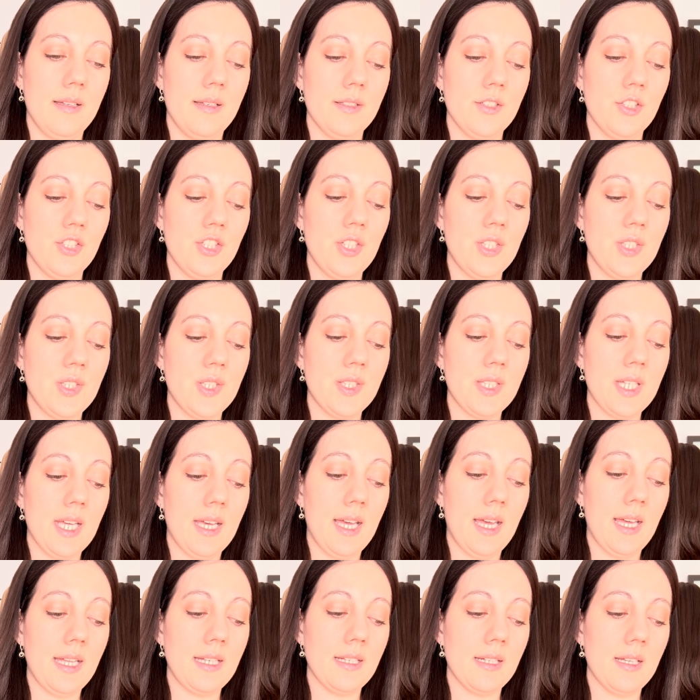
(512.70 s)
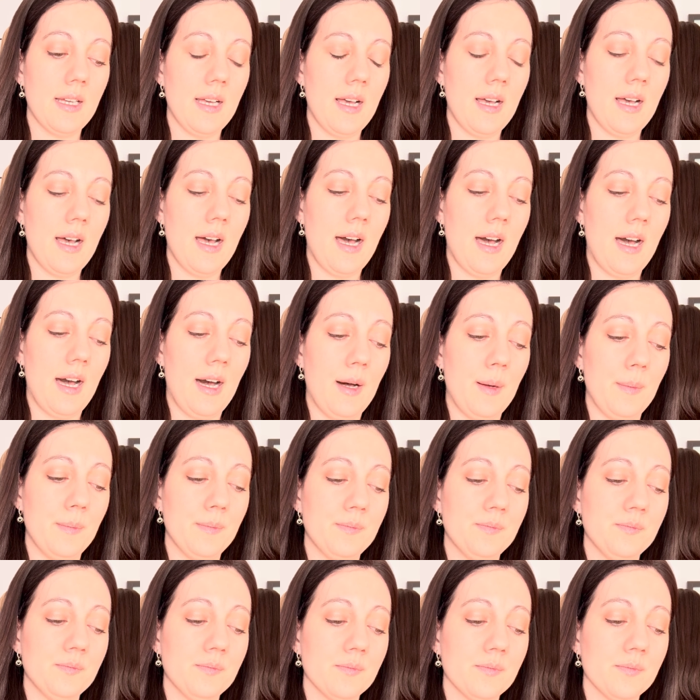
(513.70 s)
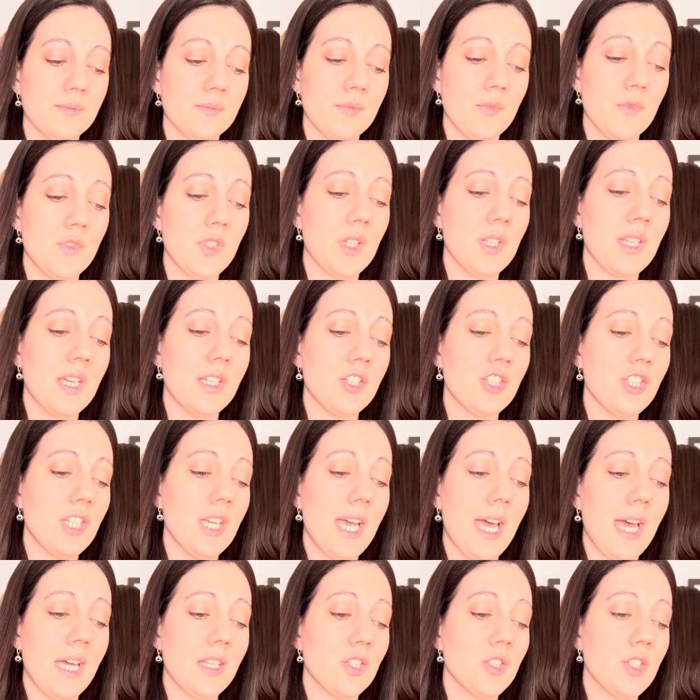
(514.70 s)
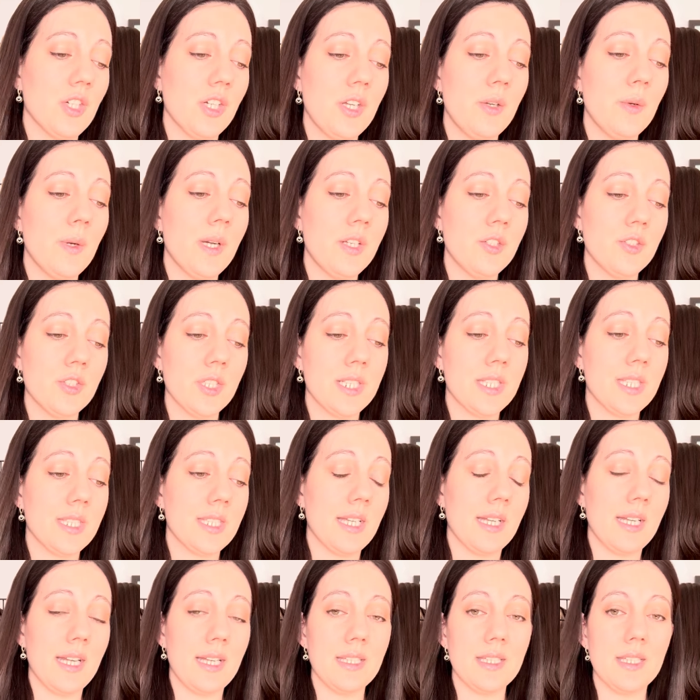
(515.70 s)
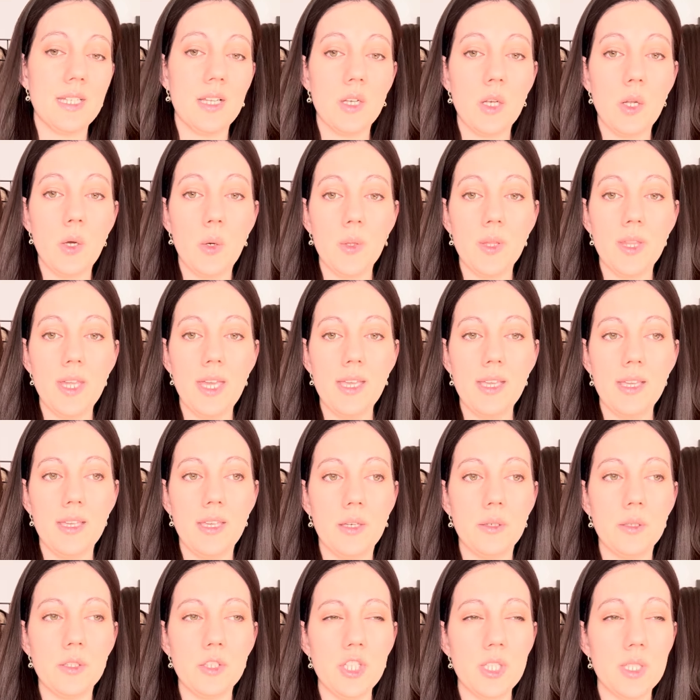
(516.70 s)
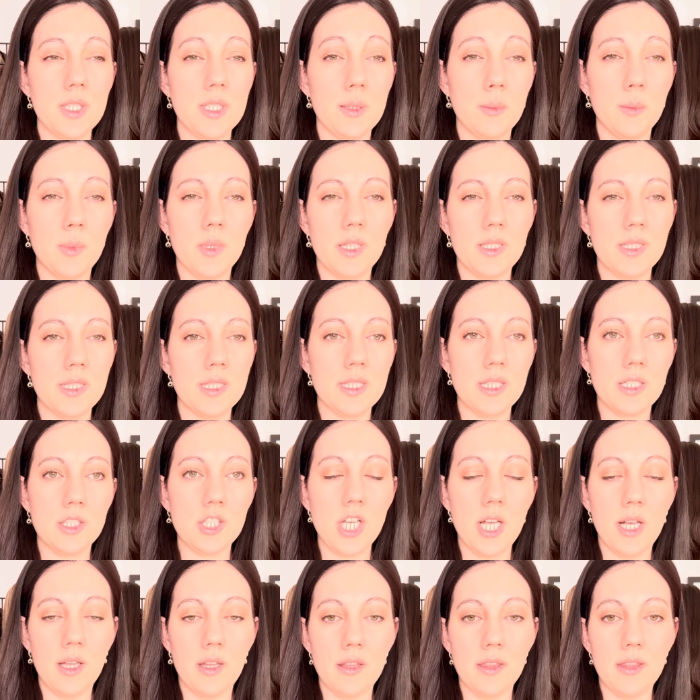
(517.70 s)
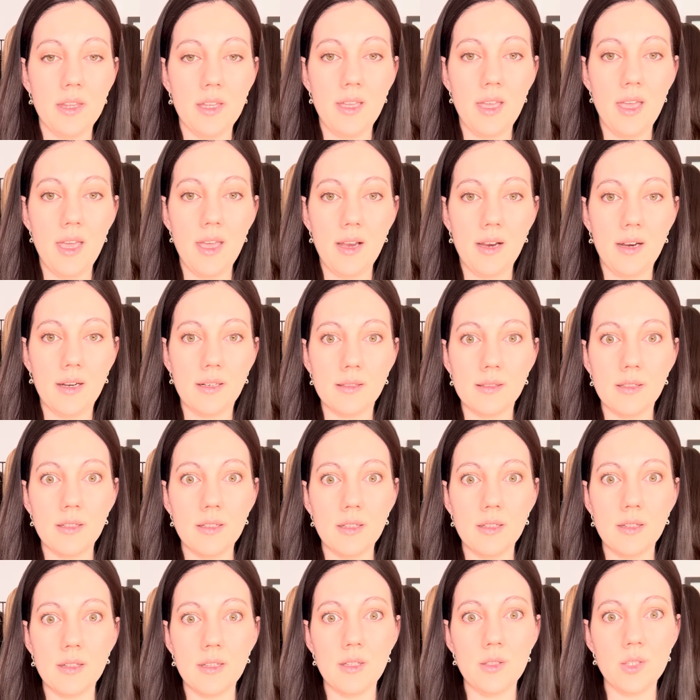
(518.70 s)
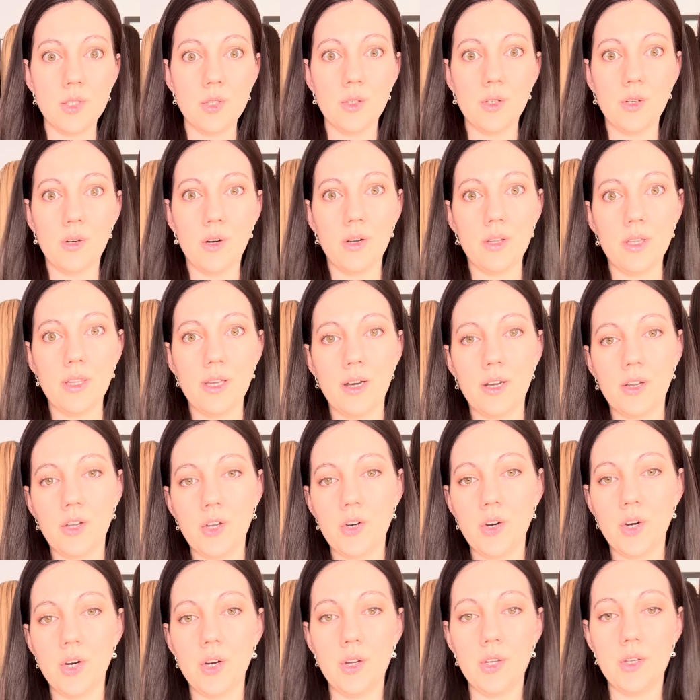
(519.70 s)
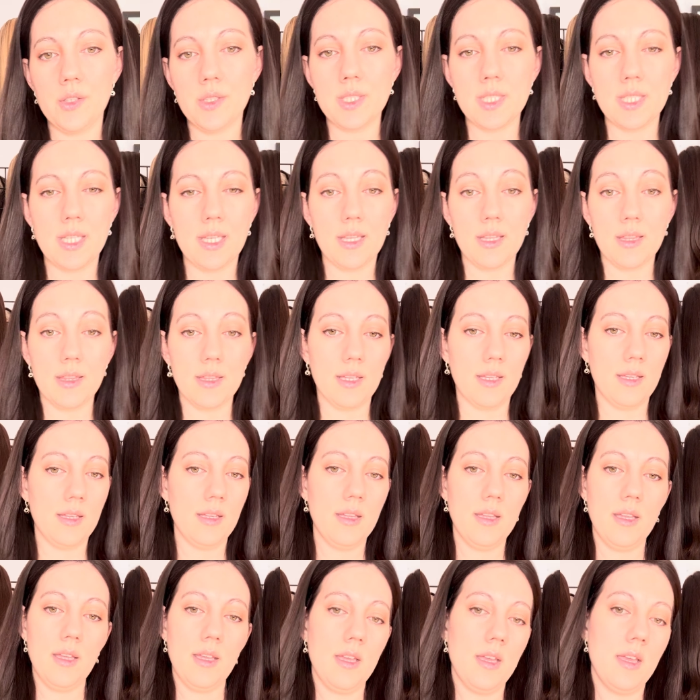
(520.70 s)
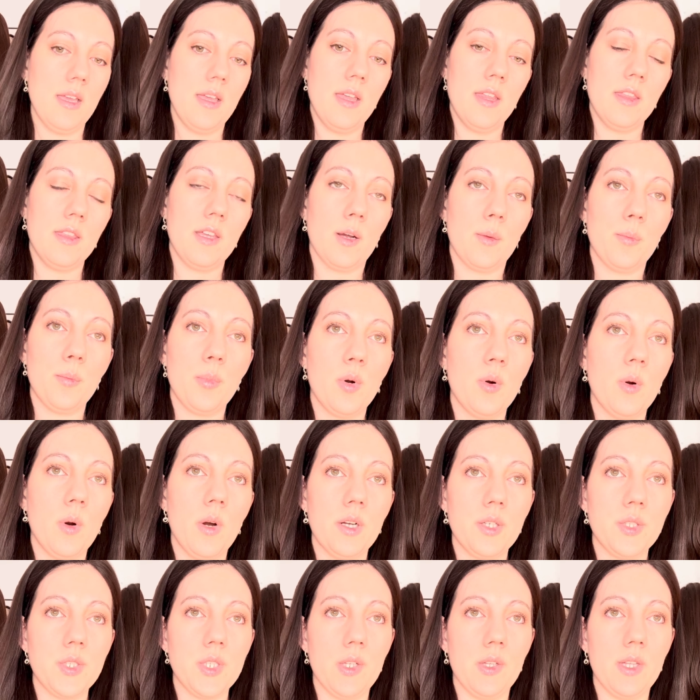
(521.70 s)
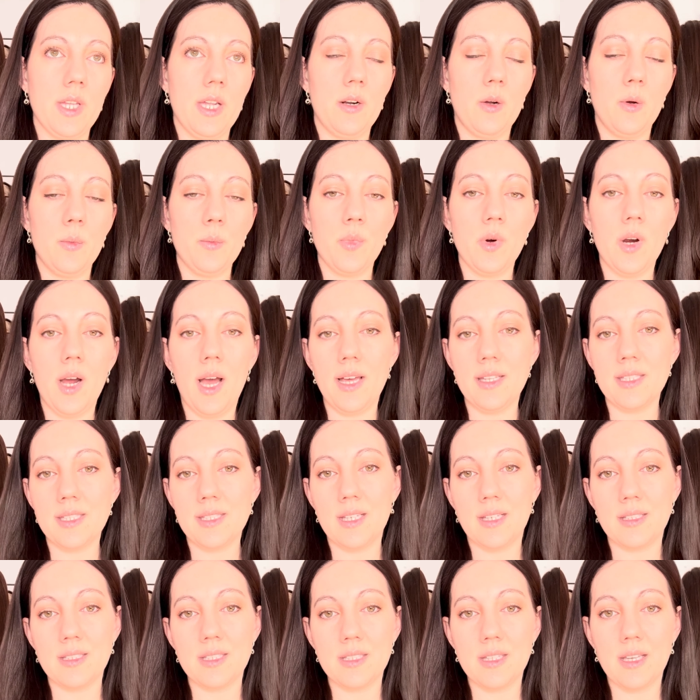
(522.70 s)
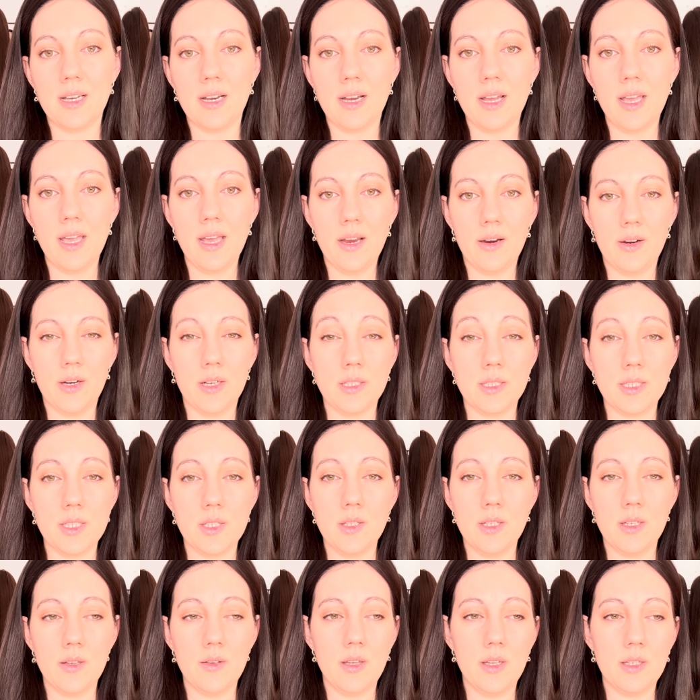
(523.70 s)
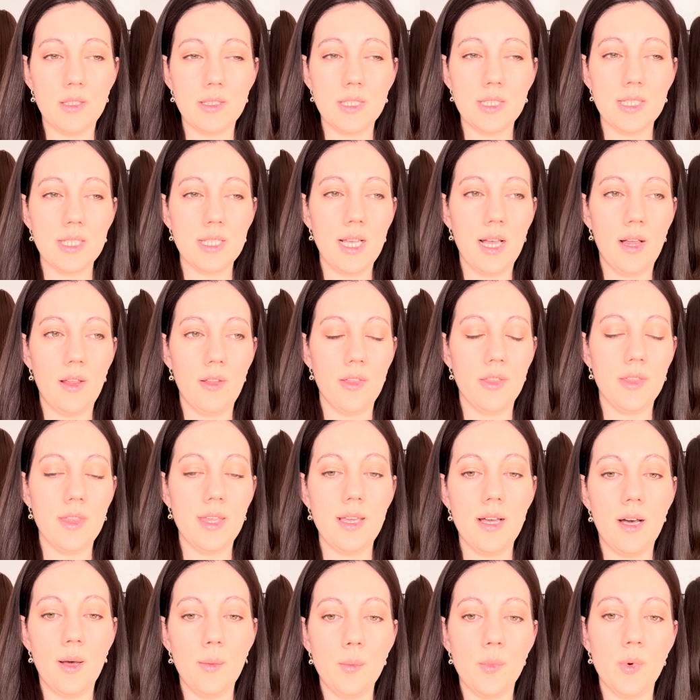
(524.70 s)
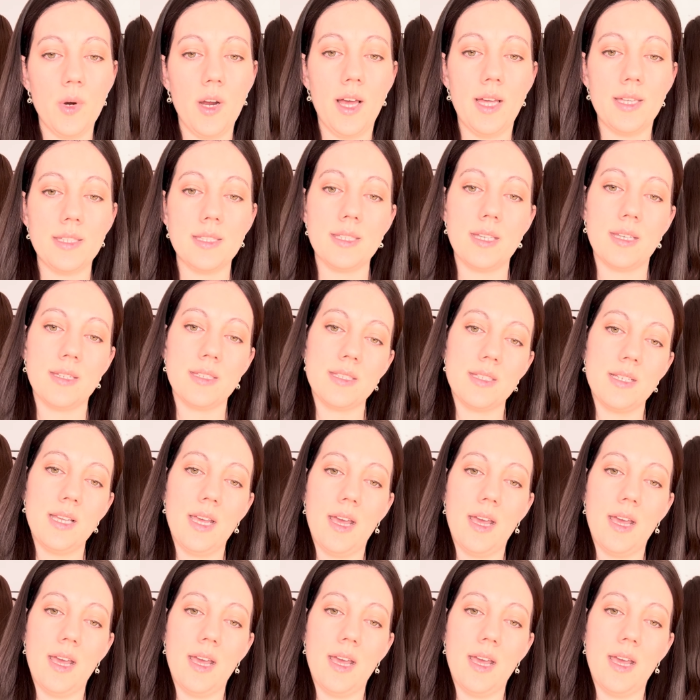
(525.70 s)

she said, so then she asked, are you interested? I said, no, thank you. She said, but it's such healthy hair. These are all young girls. They're poor, so they don't process their hair. It's healthy, unprocessed